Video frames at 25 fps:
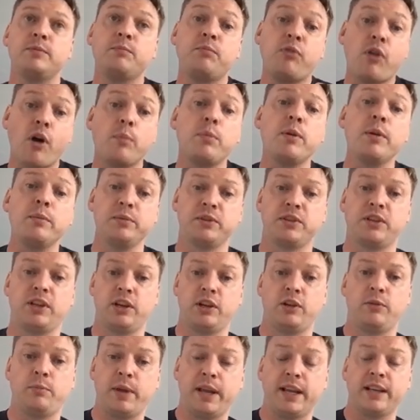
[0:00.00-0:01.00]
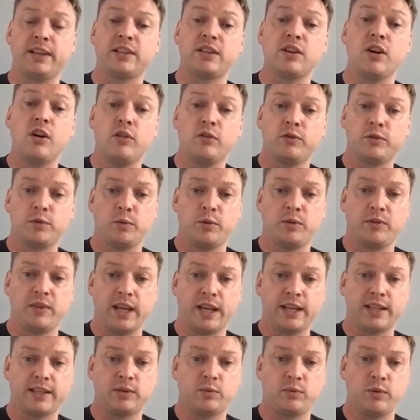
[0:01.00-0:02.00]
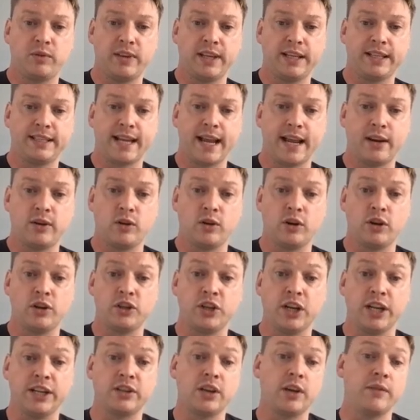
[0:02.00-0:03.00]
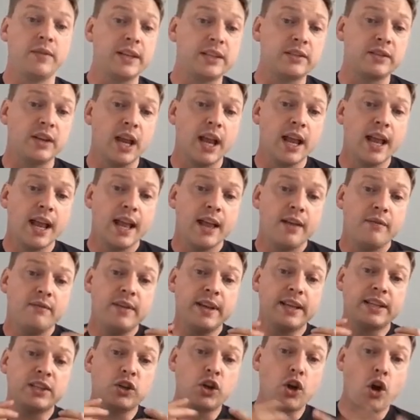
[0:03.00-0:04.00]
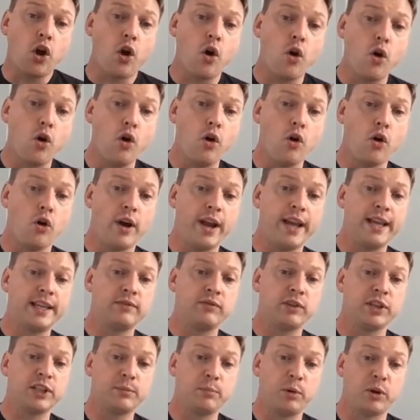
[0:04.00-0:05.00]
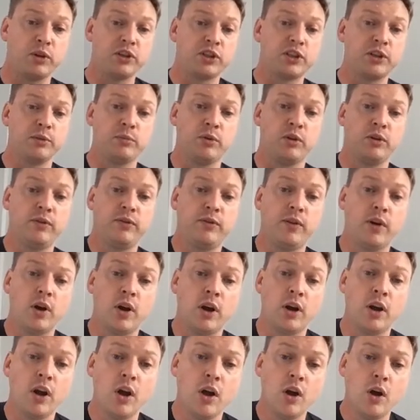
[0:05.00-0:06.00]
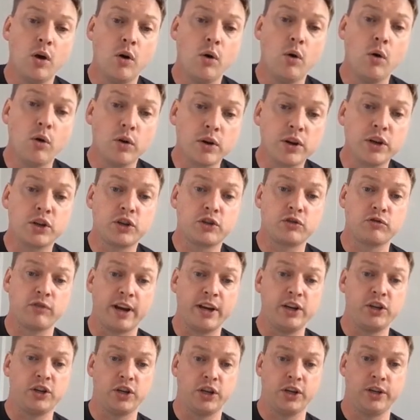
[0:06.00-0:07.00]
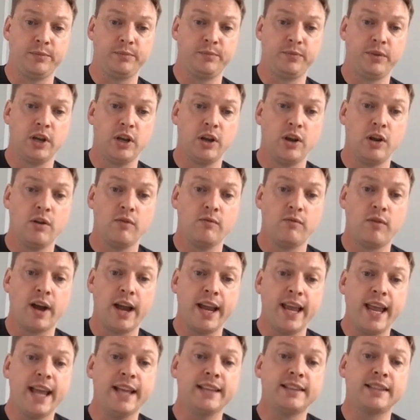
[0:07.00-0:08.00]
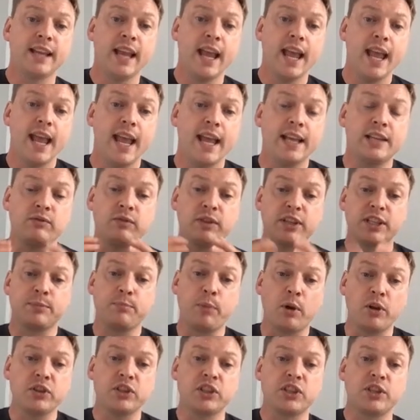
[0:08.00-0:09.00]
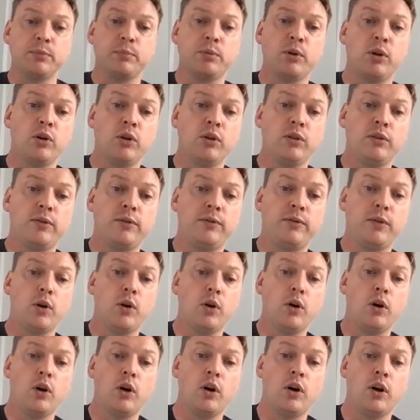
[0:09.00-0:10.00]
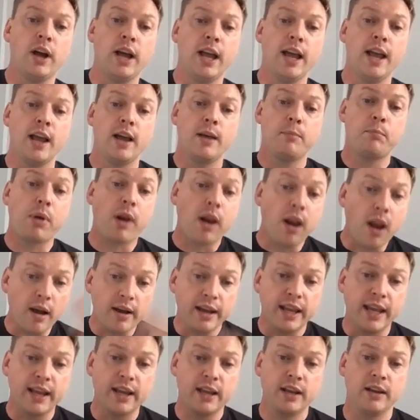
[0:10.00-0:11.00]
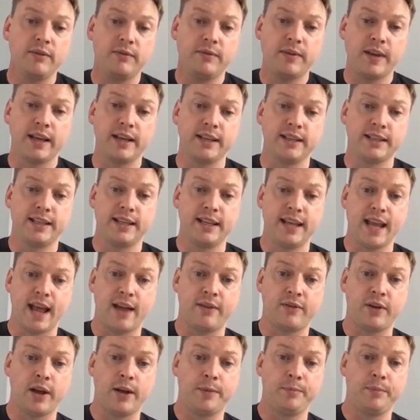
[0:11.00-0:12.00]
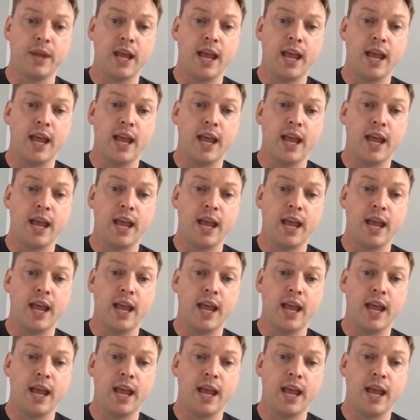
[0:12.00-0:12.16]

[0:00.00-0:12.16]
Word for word: problems that are being solved with this technology. So this core is responsible for orchestration. Right, it's responsible for plugging things together.